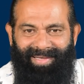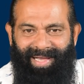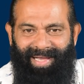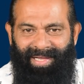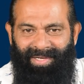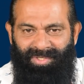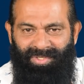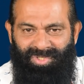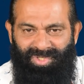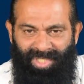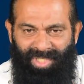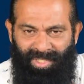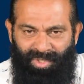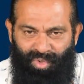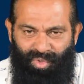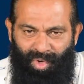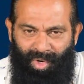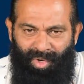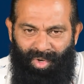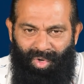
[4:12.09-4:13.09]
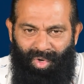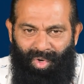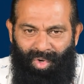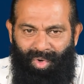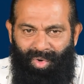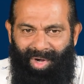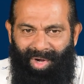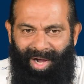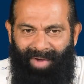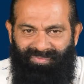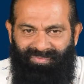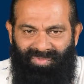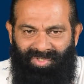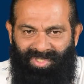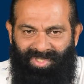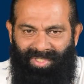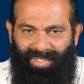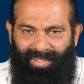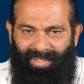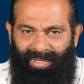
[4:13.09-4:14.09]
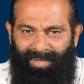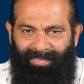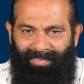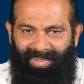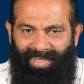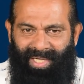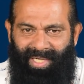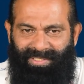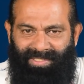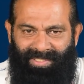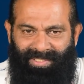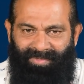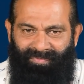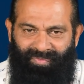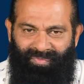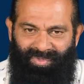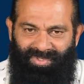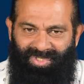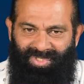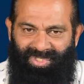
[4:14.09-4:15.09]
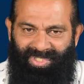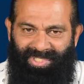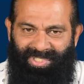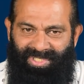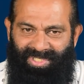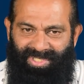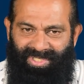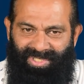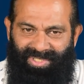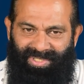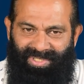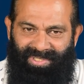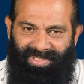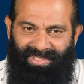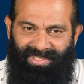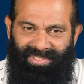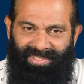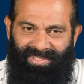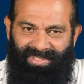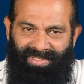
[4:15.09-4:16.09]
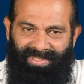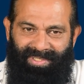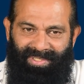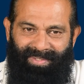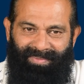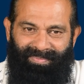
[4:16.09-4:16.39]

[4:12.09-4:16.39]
And you still go after the government asking for seeds.